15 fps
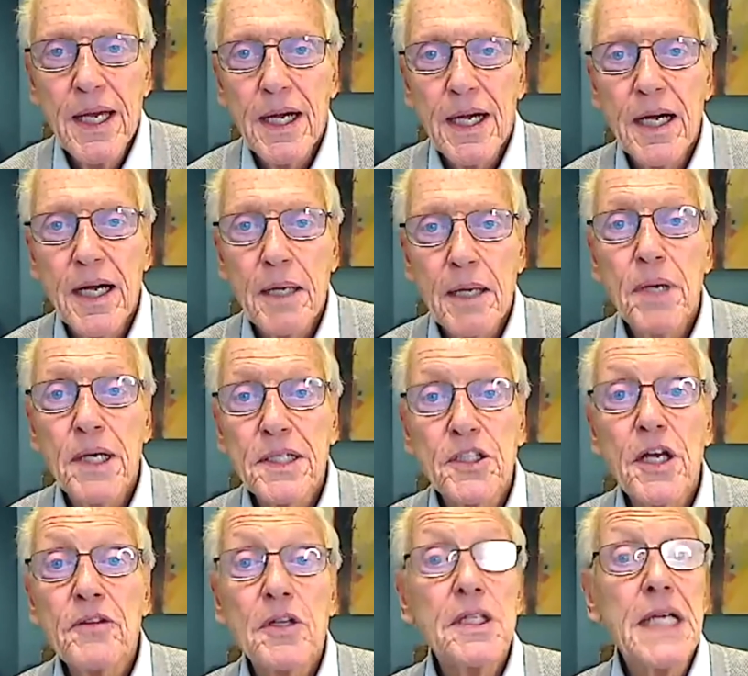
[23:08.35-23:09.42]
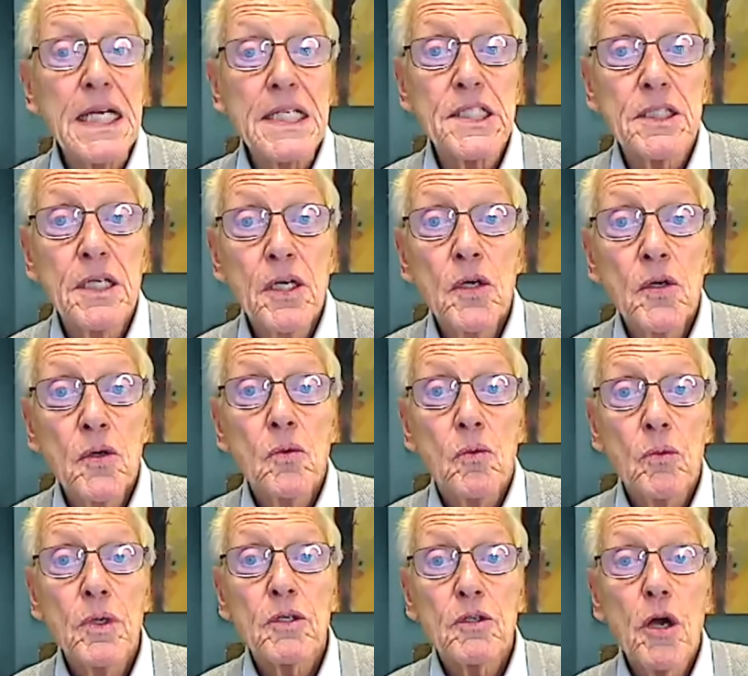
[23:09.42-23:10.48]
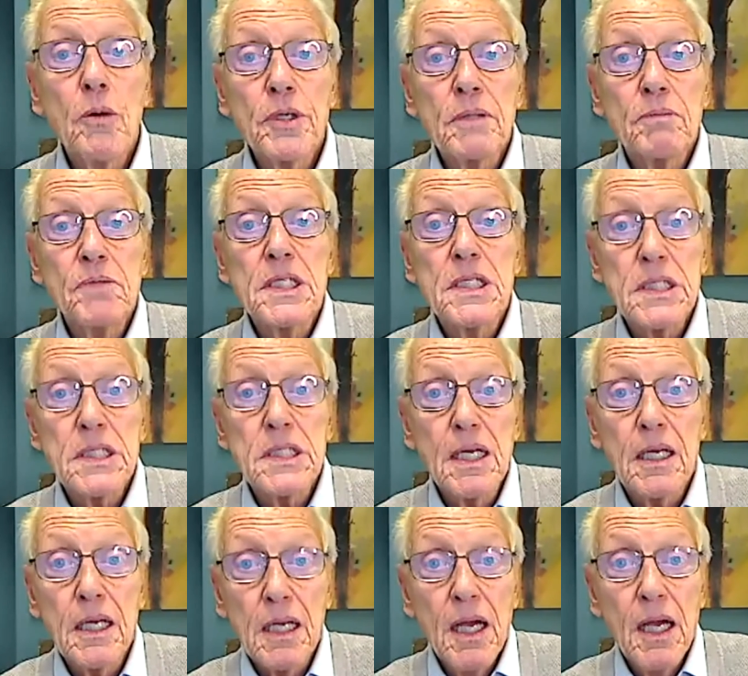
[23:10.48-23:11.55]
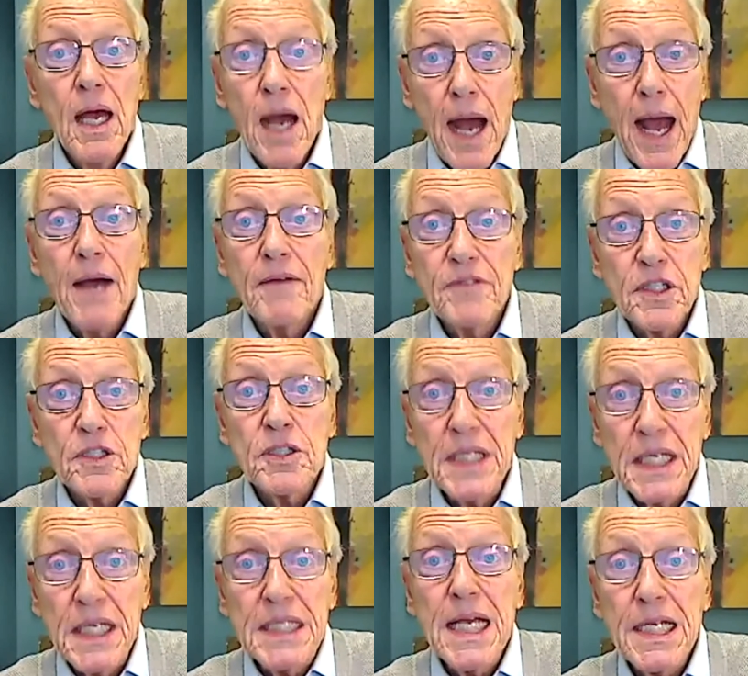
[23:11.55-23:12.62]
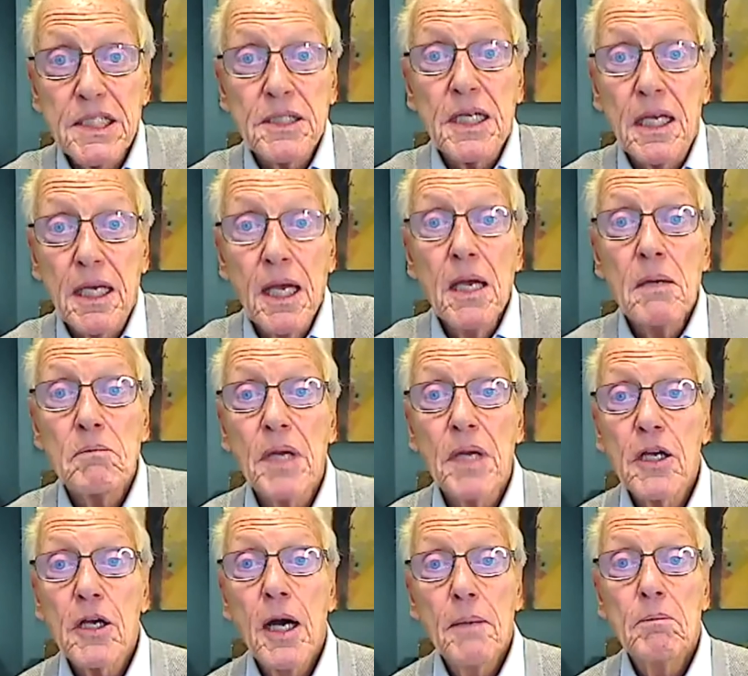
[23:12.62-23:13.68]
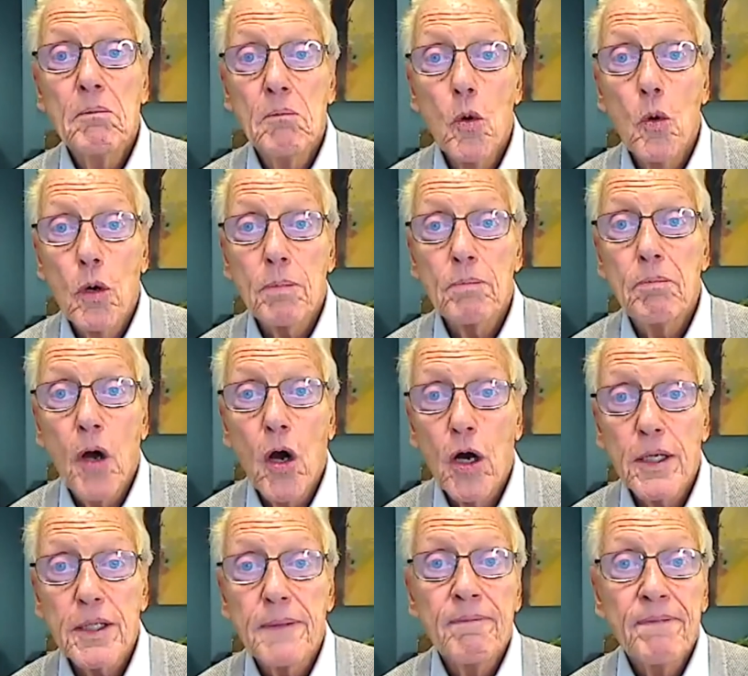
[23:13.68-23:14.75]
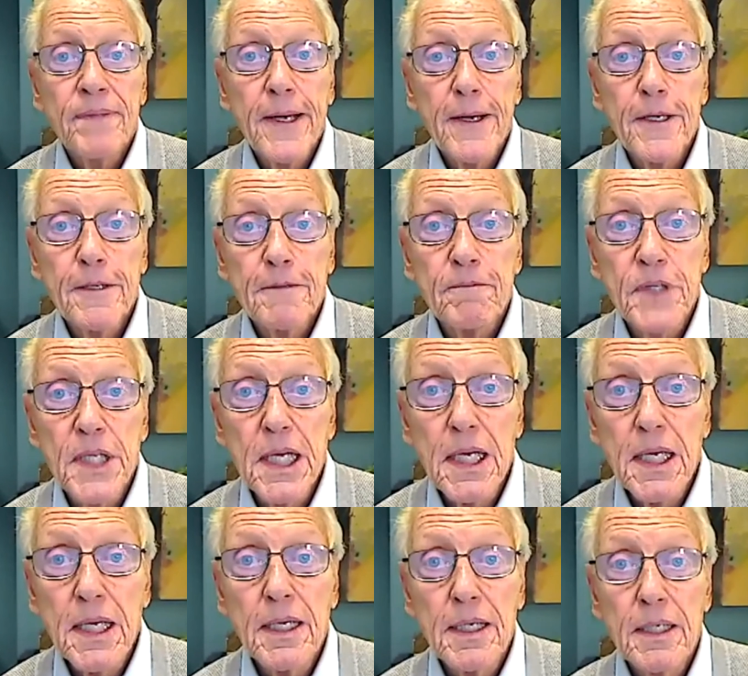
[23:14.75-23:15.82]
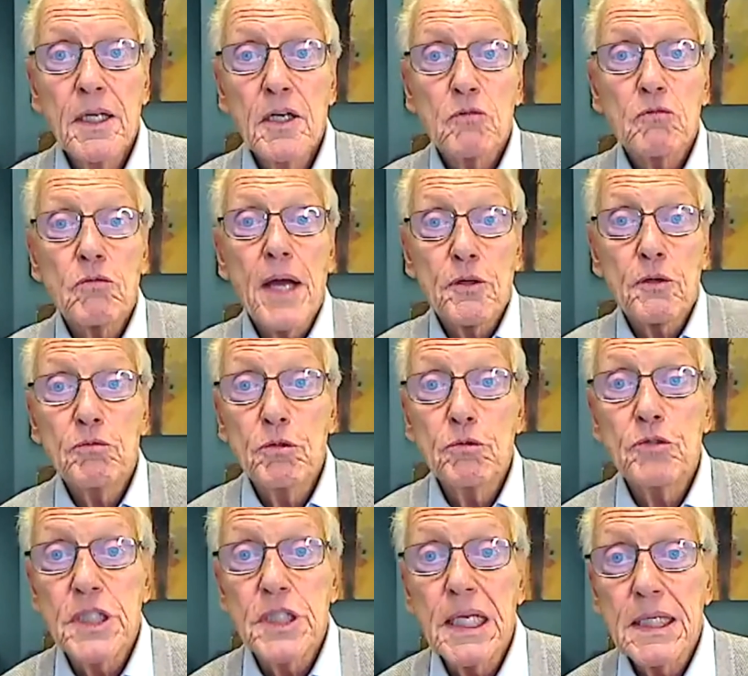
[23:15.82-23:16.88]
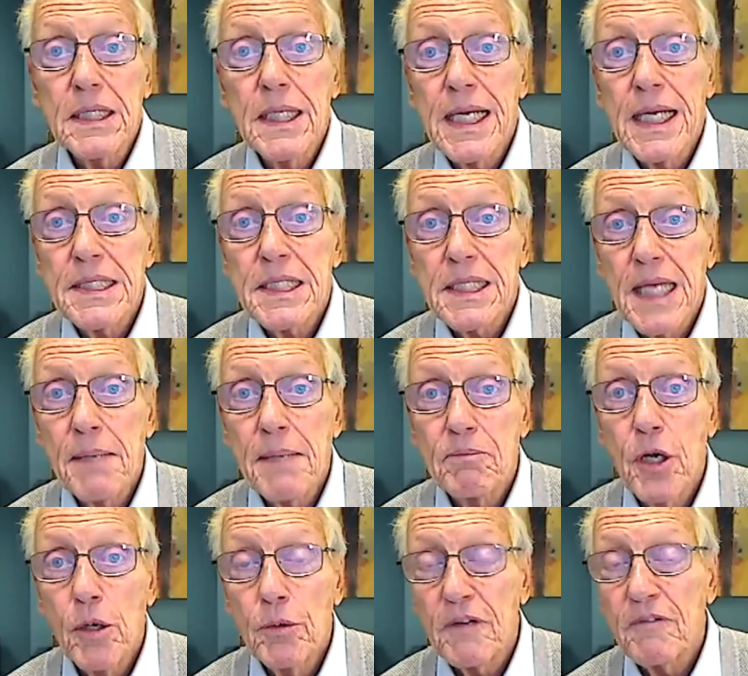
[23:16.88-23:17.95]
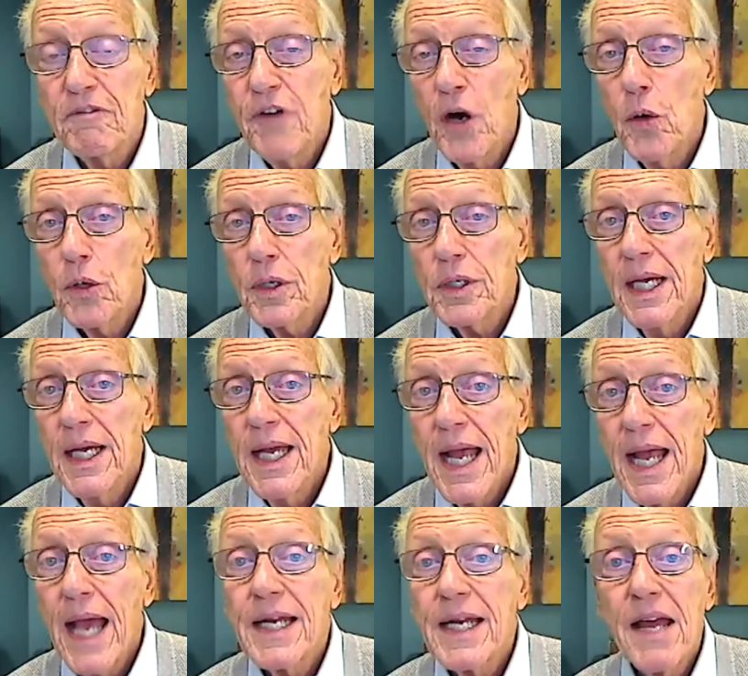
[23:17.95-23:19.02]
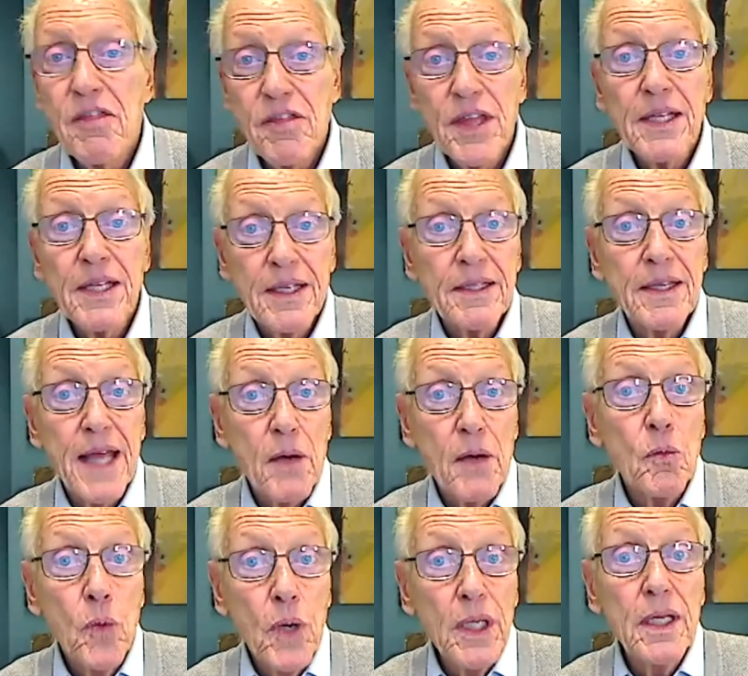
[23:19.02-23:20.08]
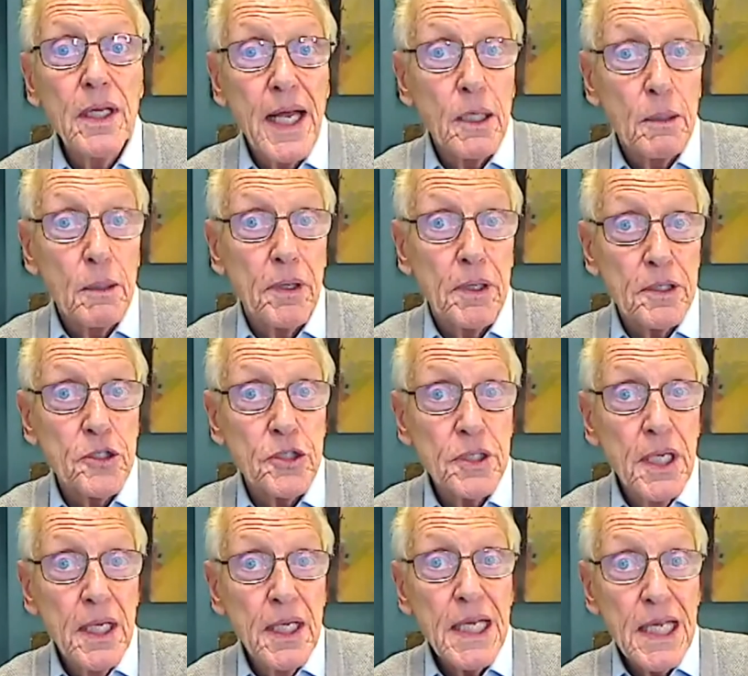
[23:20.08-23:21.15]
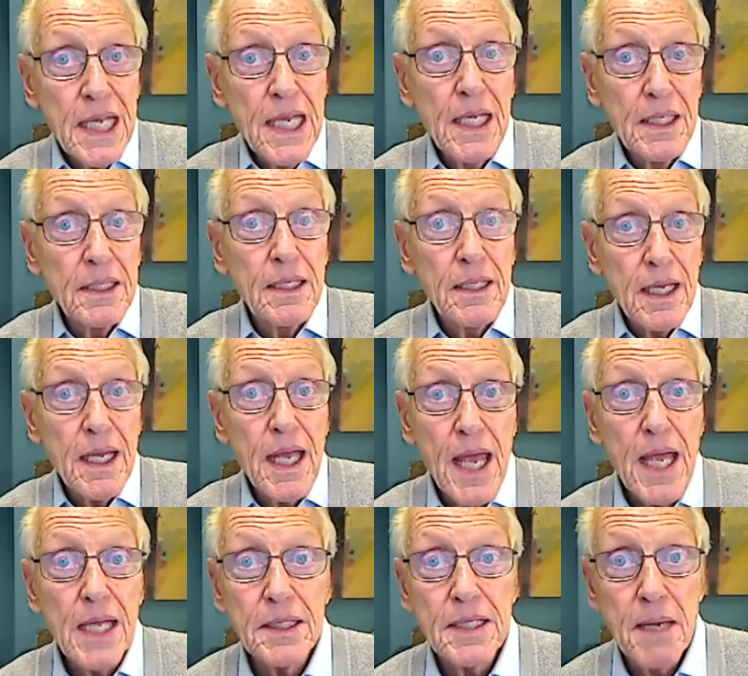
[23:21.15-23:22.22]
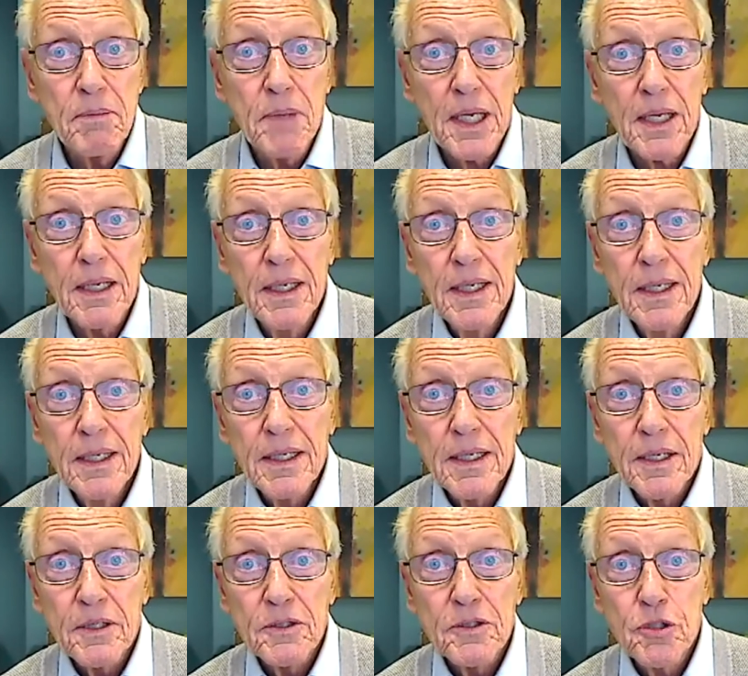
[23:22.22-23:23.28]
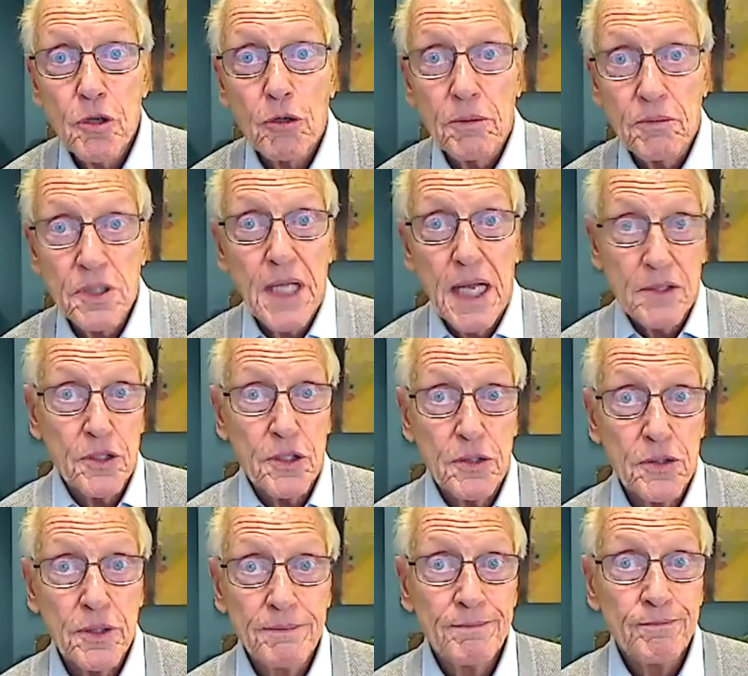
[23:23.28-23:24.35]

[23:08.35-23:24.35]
But nonetheless, we're going to be seeing, obviously, testing become more part of the rather routine landscape going forward. And I think that that will help us in endemic circumstances.